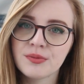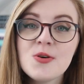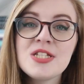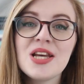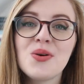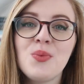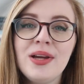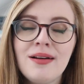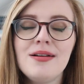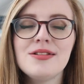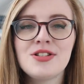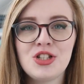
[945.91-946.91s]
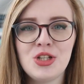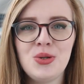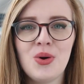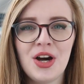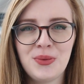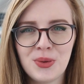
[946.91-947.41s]
Also, we can't
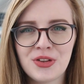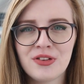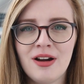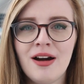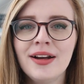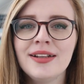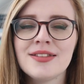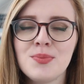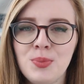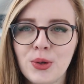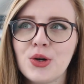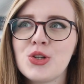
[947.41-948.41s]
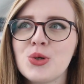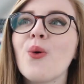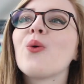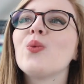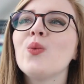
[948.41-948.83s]
do a Wuthering Heights book talk